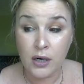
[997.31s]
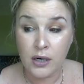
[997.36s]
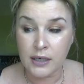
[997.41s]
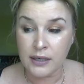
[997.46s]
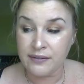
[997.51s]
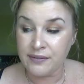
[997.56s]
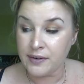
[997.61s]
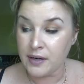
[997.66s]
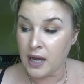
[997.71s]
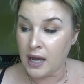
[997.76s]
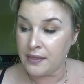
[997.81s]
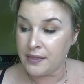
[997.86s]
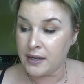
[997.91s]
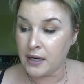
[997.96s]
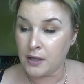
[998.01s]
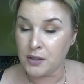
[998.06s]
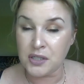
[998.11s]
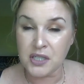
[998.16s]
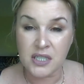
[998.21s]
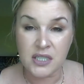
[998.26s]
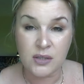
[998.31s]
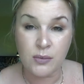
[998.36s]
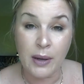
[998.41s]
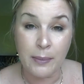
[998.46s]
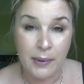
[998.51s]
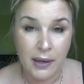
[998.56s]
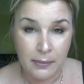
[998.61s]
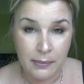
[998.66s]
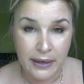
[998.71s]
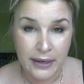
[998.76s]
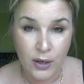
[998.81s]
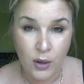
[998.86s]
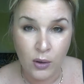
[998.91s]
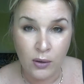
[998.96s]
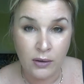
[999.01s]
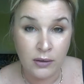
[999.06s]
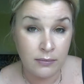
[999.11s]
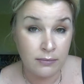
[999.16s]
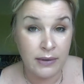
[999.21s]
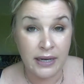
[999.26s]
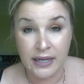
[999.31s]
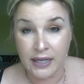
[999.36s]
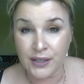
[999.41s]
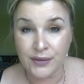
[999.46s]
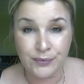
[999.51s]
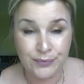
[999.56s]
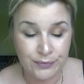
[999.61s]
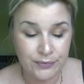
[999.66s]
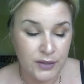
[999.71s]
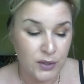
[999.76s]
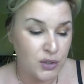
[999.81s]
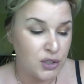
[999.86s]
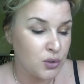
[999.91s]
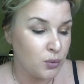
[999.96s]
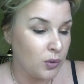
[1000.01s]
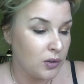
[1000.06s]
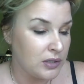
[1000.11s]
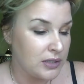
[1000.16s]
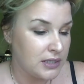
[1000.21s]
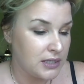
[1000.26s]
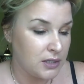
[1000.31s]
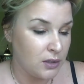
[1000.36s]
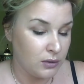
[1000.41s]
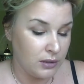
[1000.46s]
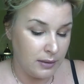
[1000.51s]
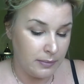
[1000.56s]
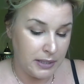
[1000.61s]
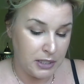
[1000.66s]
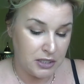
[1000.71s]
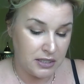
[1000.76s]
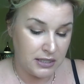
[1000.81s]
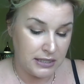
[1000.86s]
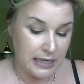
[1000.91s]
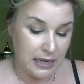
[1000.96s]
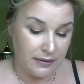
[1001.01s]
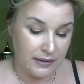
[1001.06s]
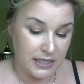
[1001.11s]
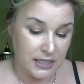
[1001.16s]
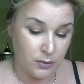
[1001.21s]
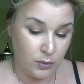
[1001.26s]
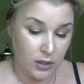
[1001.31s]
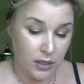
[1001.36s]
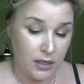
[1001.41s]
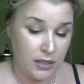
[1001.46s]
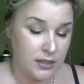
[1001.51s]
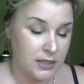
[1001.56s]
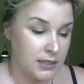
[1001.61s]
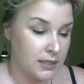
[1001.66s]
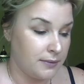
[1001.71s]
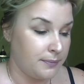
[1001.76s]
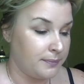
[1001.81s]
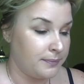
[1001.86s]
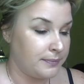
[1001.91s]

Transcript: and if not, then I'll just swipe on my usuals. So let me just see how this works.